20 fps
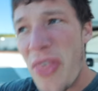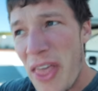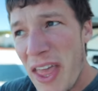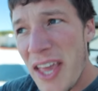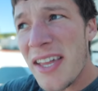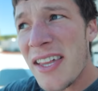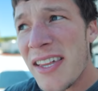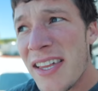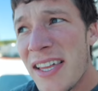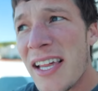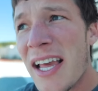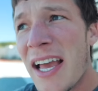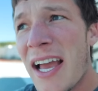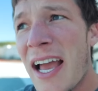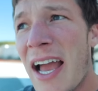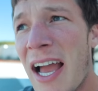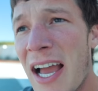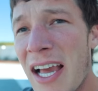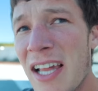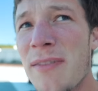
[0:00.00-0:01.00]
This
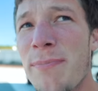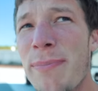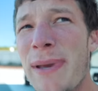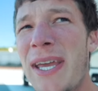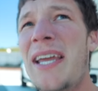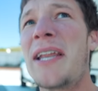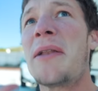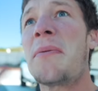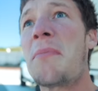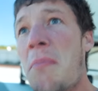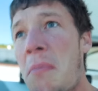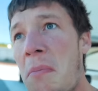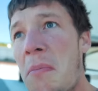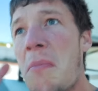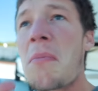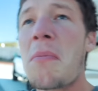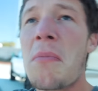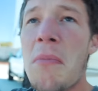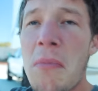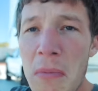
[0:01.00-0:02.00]
has been
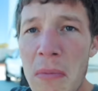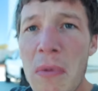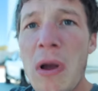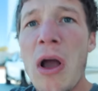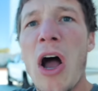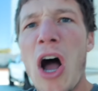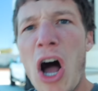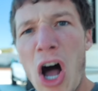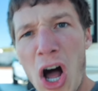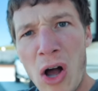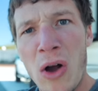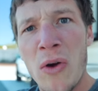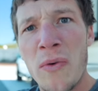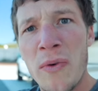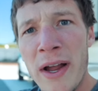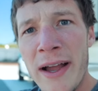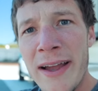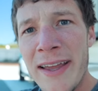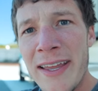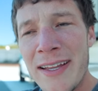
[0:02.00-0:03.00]
all
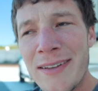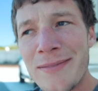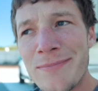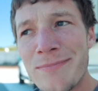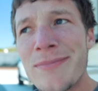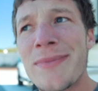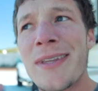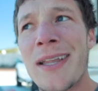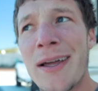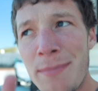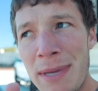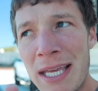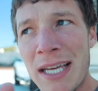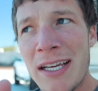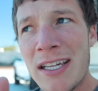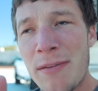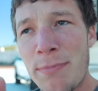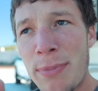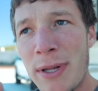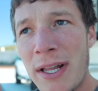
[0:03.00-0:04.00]
right. Let me
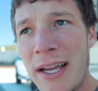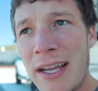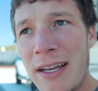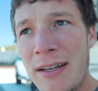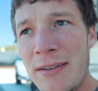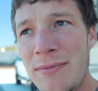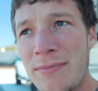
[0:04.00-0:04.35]
explain.